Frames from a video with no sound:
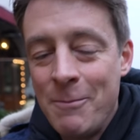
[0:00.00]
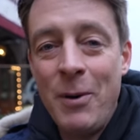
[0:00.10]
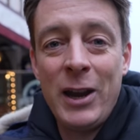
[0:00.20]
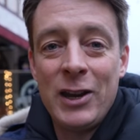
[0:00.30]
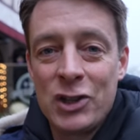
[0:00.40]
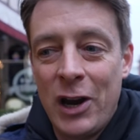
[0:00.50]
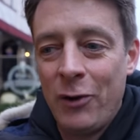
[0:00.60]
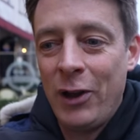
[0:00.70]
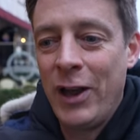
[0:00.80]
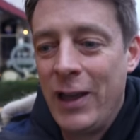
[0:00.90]
But in
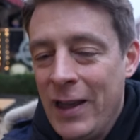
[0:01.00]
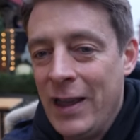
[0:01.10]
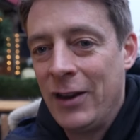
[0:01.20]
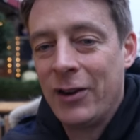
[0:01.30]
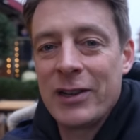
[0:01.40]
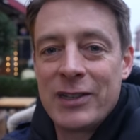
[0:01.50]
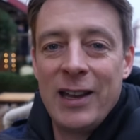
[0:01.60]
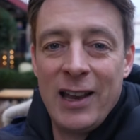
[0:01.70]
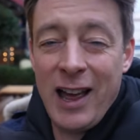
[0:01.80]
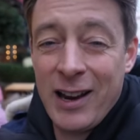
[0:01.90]
general, you're going to
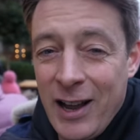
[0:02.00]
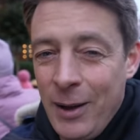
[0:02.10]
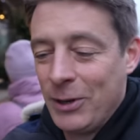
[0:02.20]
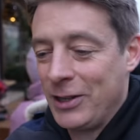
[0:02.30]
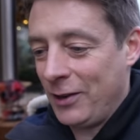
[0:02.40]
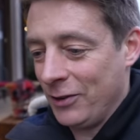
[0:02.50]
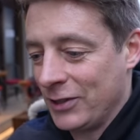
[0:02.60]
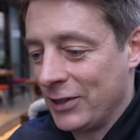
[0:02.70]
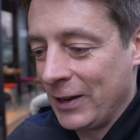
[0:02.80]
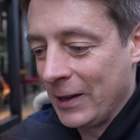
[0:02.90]
see a lot of
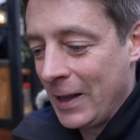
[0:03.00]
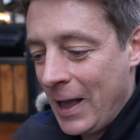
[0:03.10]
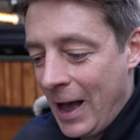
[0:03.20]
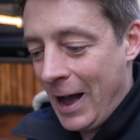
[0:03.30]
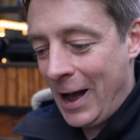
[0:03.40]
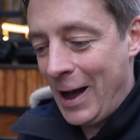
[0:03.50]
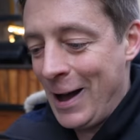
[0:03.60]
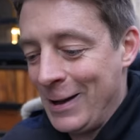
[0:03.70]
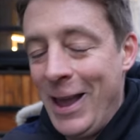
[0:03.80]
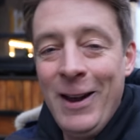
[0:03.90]
commentators
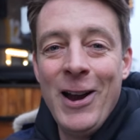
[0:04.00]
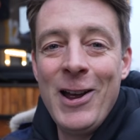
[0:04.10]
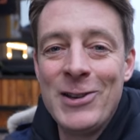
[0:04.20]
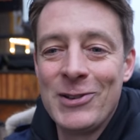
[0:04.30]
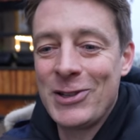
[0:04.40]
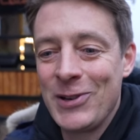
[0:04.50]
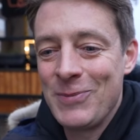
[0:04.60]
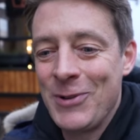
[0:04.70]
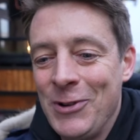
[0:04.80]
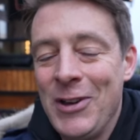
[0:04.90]
here on
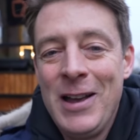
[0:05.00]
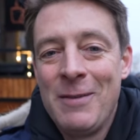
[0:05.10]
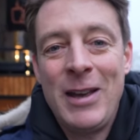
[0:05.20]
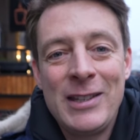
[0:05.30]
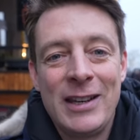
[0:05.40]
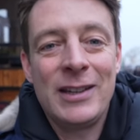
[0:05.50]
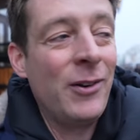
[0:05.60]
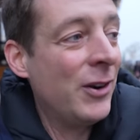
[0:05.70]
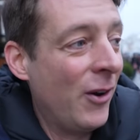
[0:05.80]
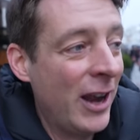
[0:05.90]
YouTube who basically
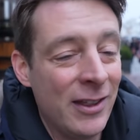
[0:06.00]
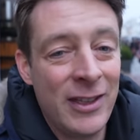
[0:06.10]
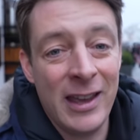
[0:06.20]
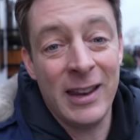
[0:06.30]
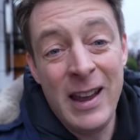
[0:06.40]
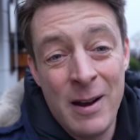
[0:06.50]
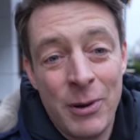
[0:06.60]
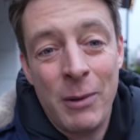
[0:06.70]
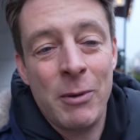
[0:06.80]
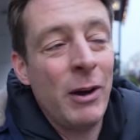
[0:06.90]
don't know anything. And
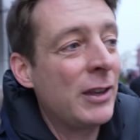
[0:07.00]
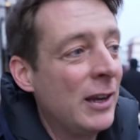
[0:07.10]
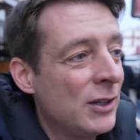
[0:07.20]
probably what they